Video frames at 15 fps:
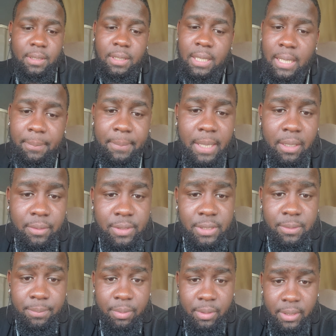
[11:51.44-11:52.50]
I'm out. It's
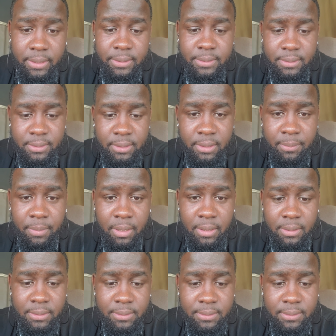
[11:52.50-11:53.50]
your boy, Lamar.